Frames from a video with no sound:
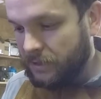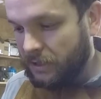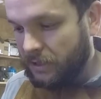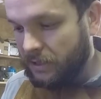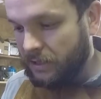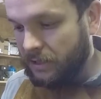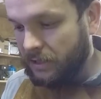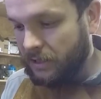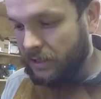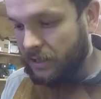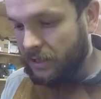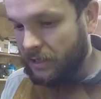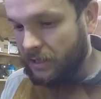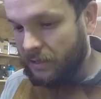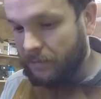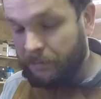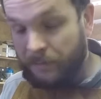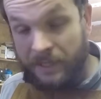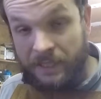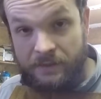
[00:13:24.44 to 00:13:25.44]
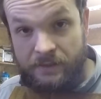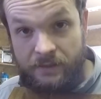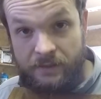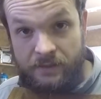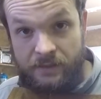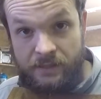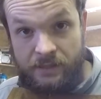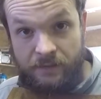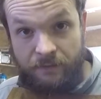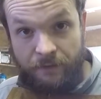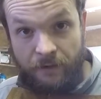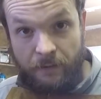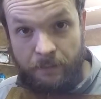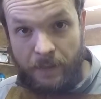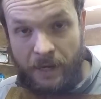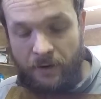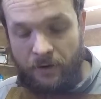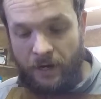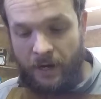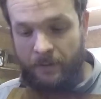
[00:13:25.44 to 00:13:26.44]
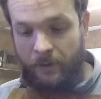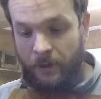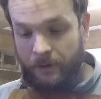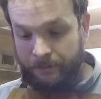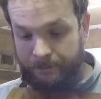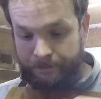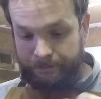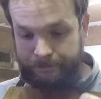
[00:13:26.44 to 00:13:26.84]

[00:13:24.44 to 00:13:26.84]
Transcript: the pieces for the power hammer.